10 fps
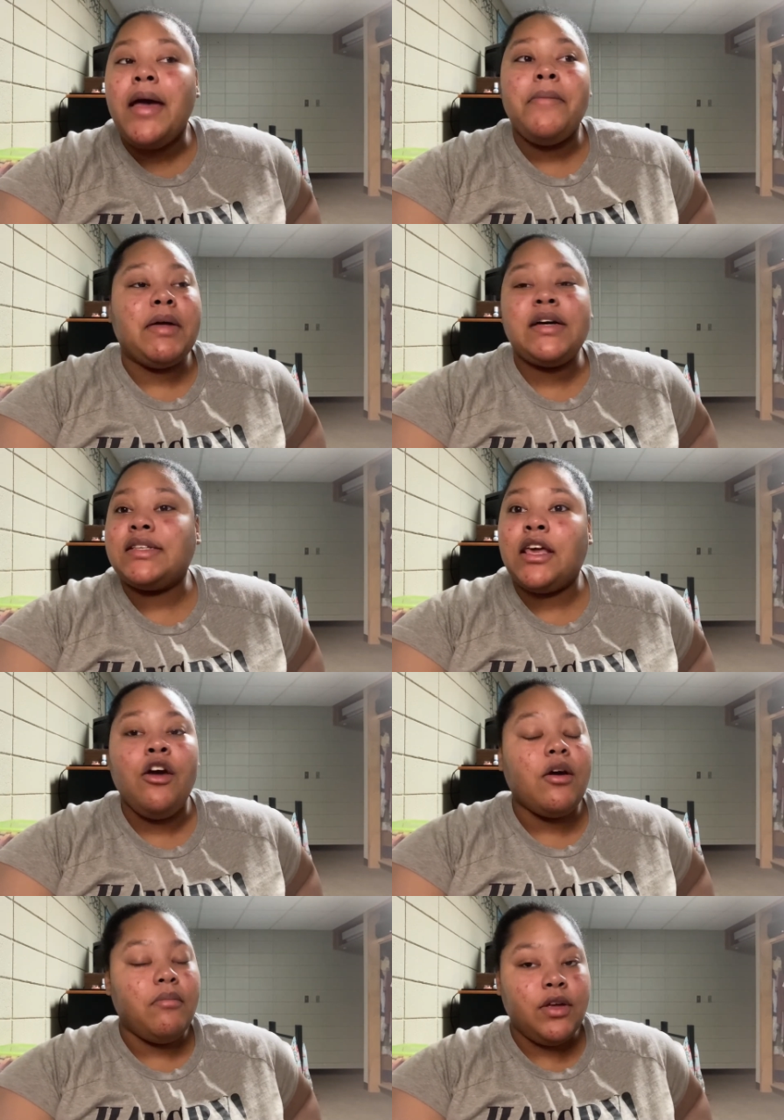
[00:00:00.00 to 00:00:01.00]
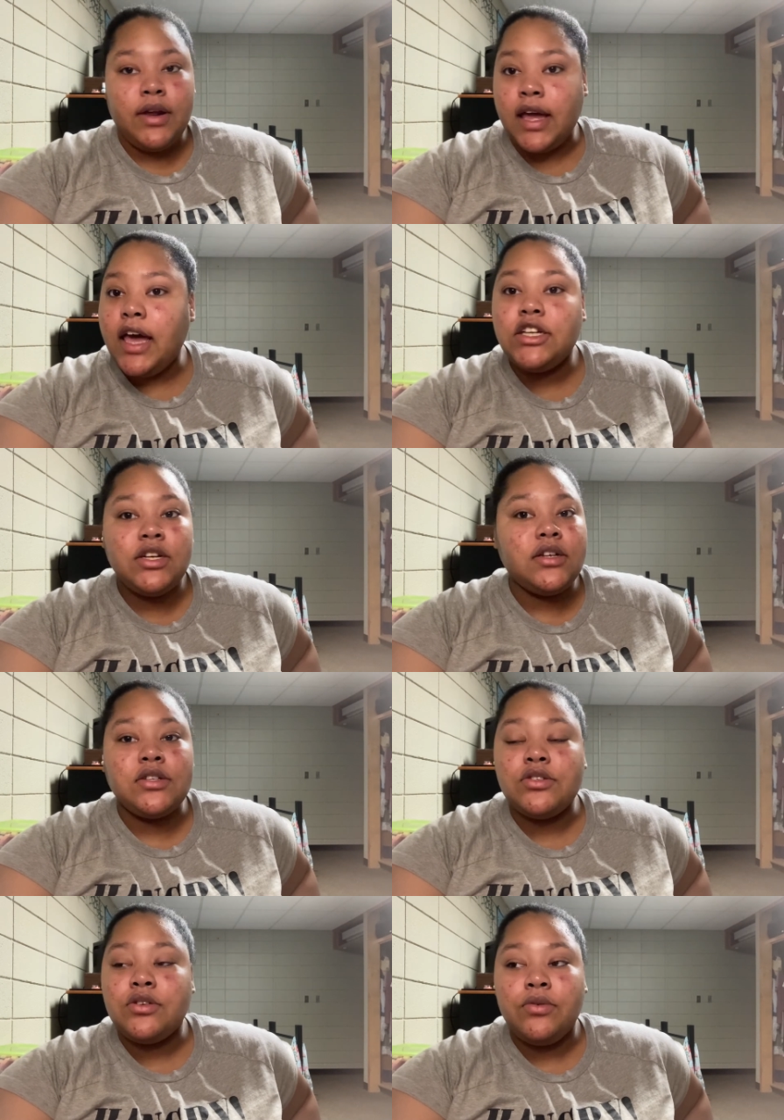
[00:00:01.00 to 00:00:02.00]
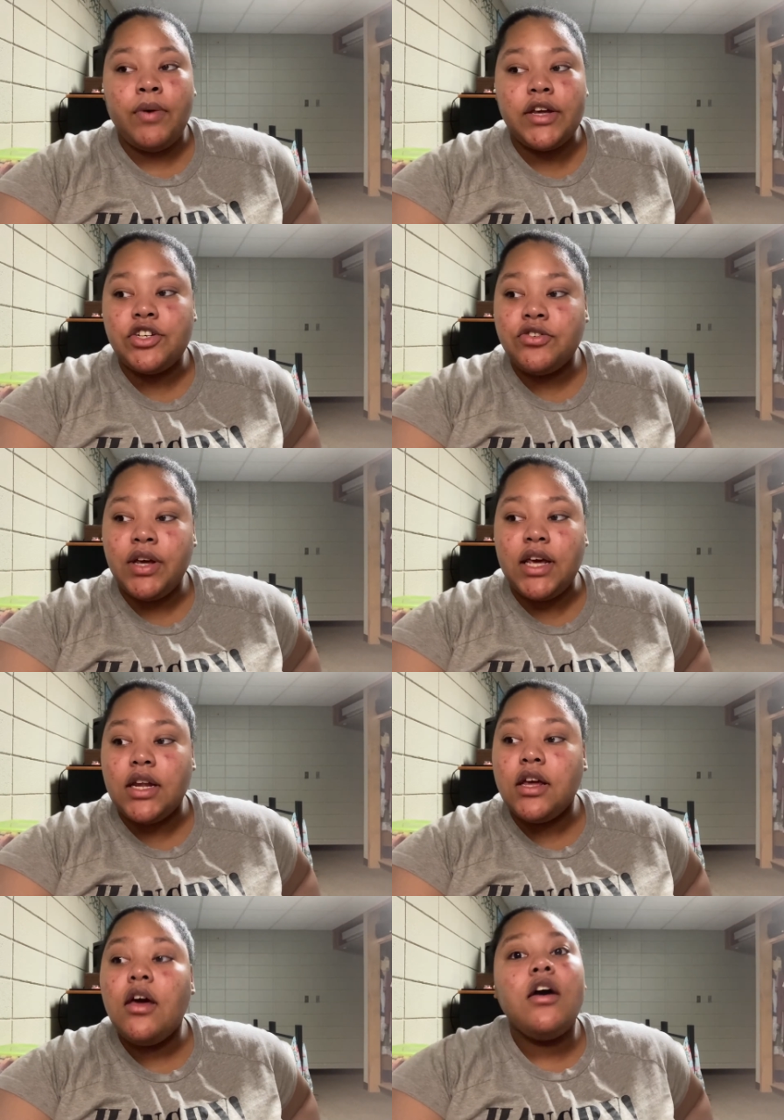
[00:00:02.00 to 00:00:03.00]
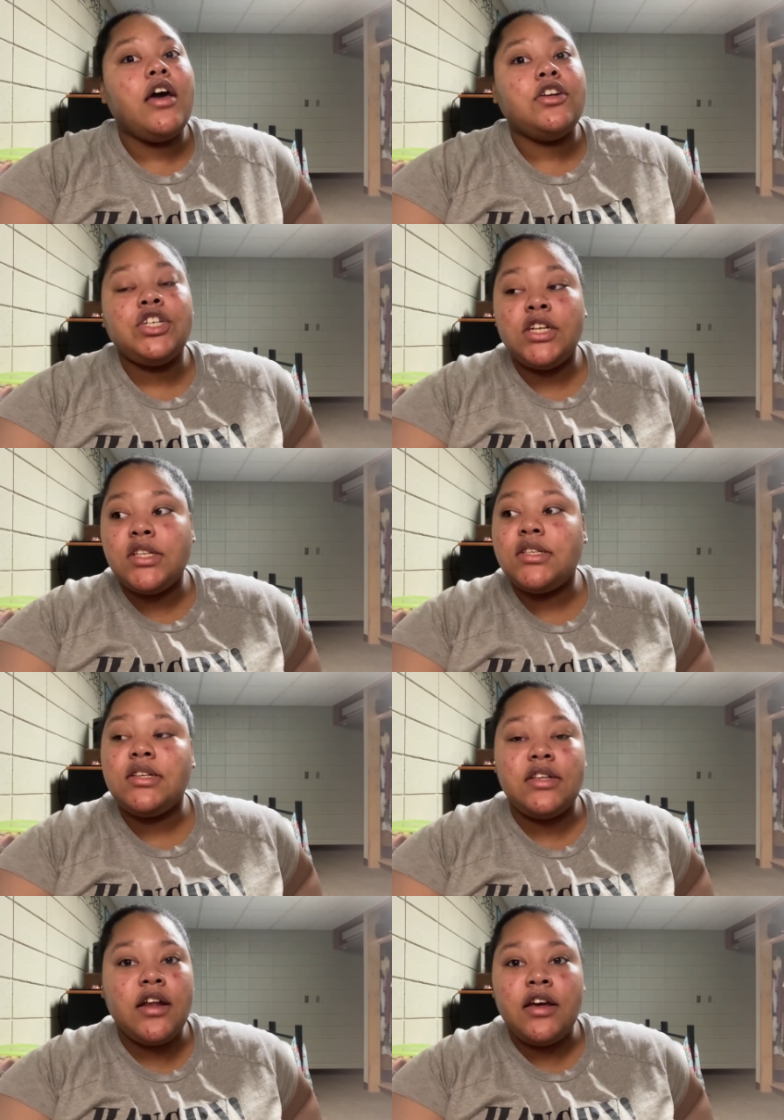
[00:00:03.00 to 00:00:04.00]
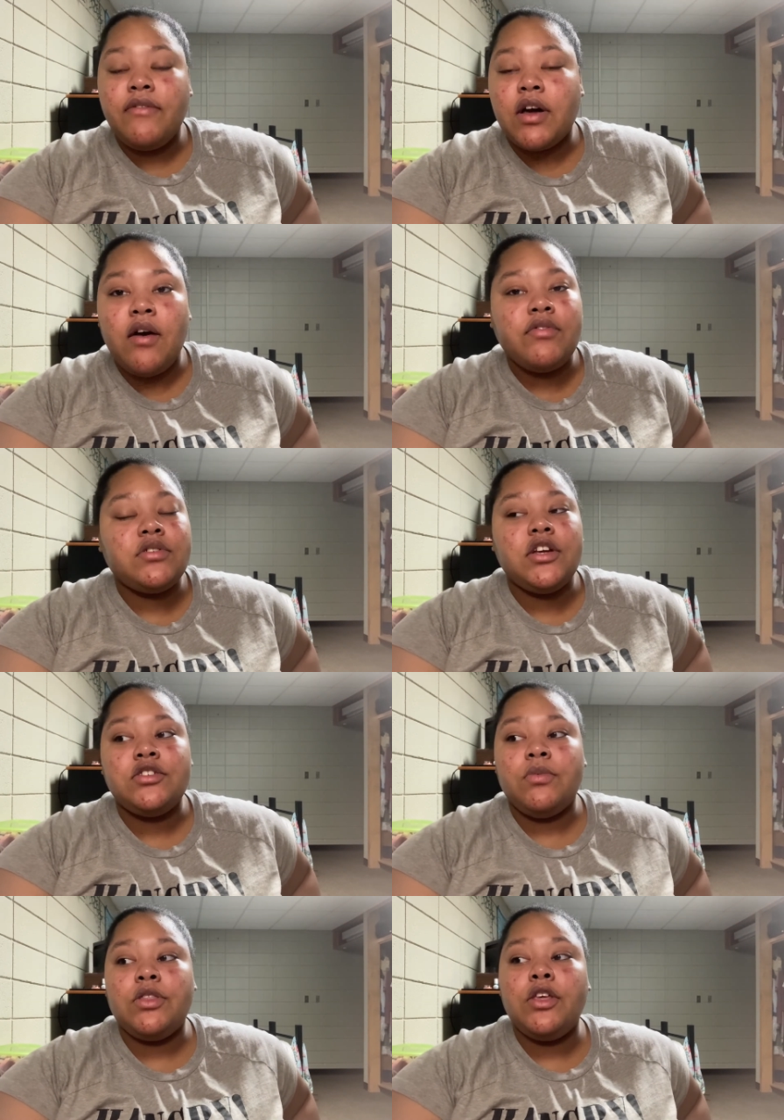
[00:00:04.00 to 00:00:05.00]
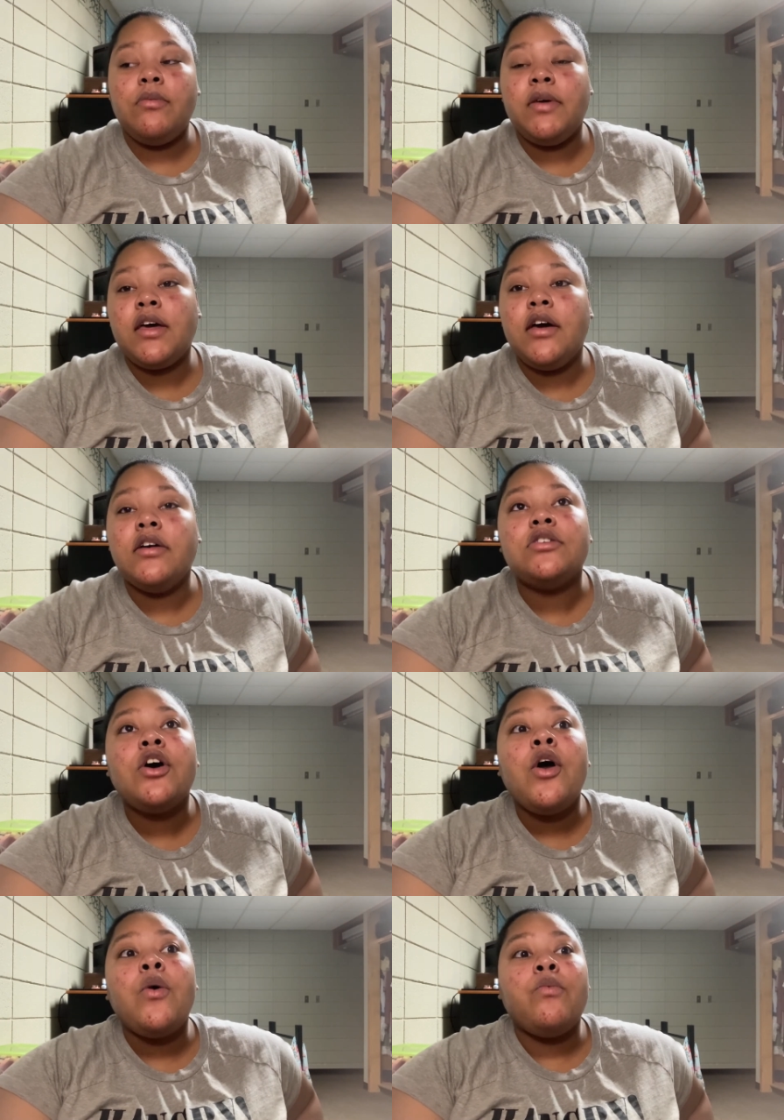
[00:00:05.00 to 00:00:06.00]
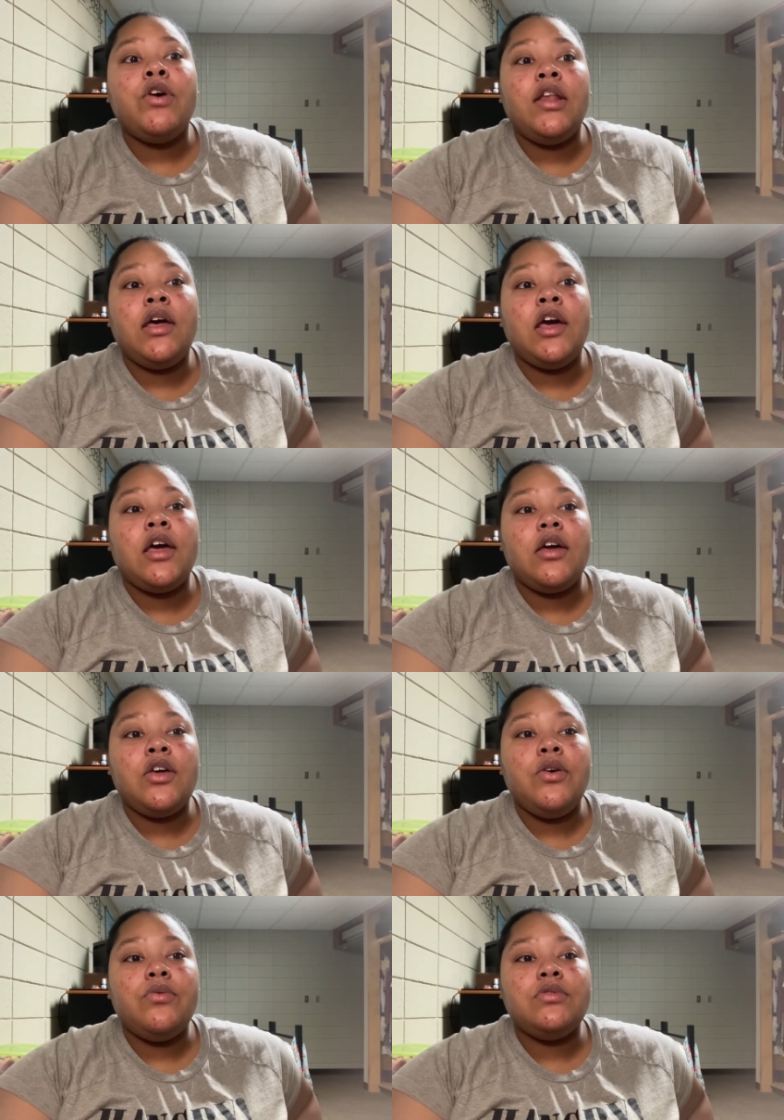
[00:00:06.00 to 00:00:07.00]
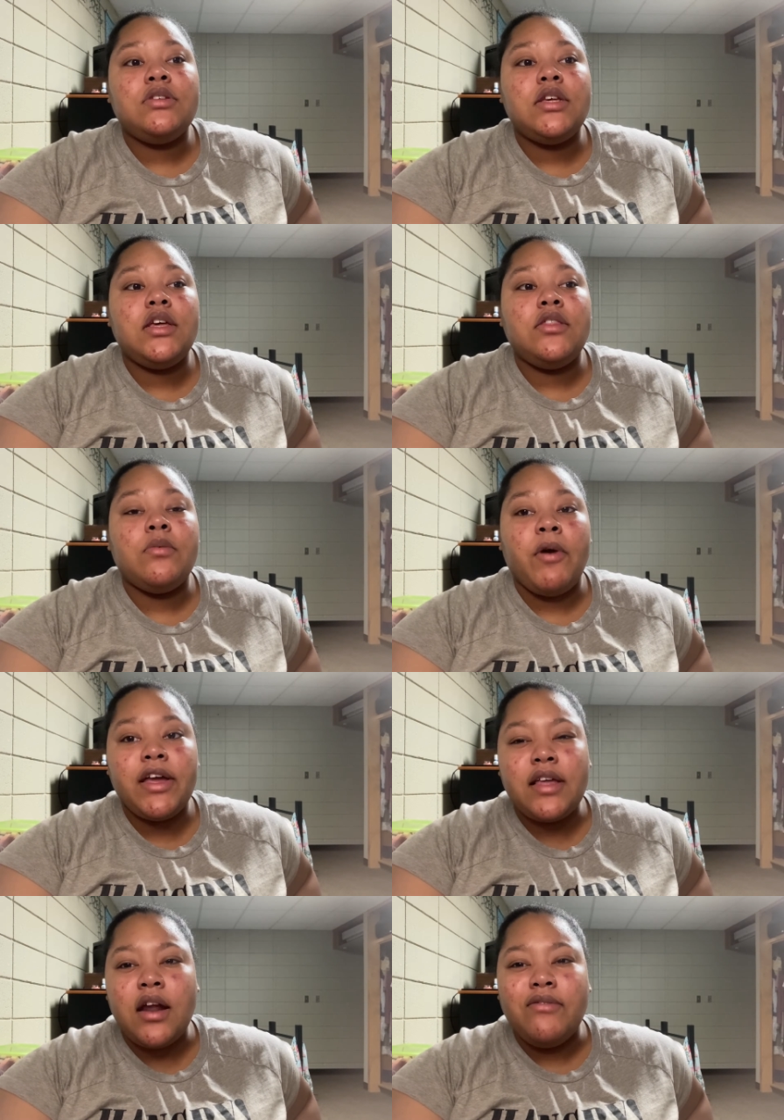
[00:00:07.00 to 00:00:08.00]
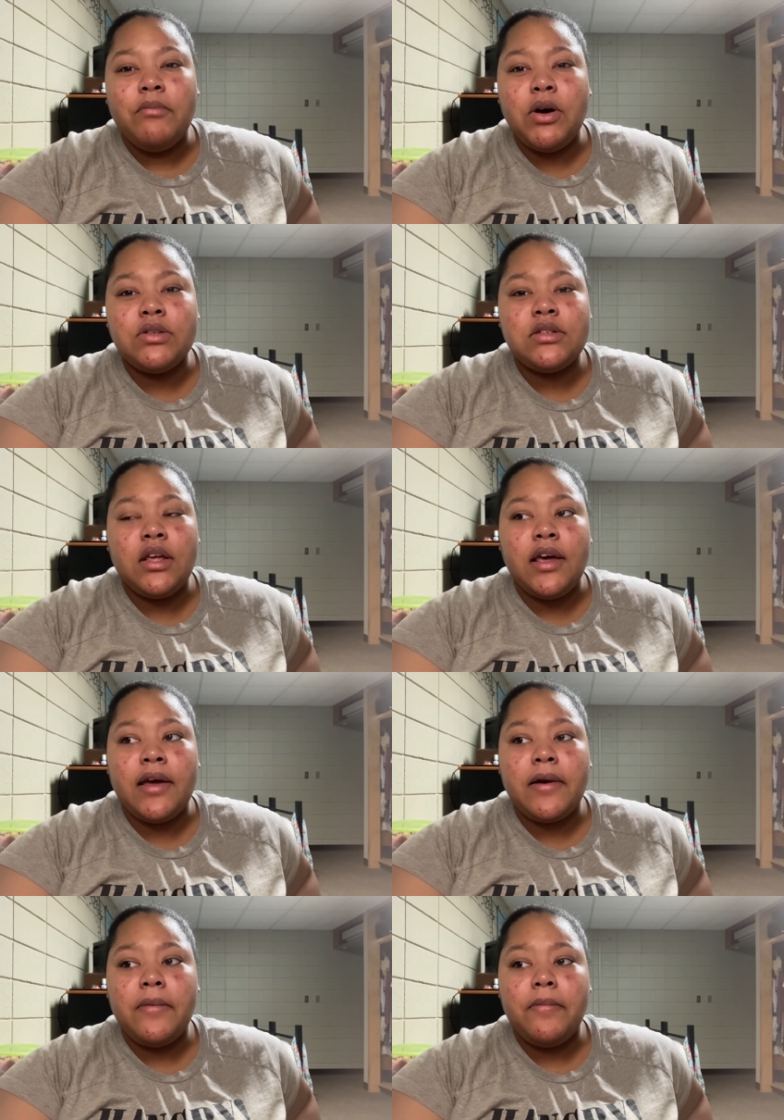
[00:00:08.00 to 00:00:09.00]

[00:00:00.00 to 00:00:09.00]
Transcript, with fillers: because communication is a two-way street, and she needs to sit down and have a conversation with you, because really you see the breakdown of most, like,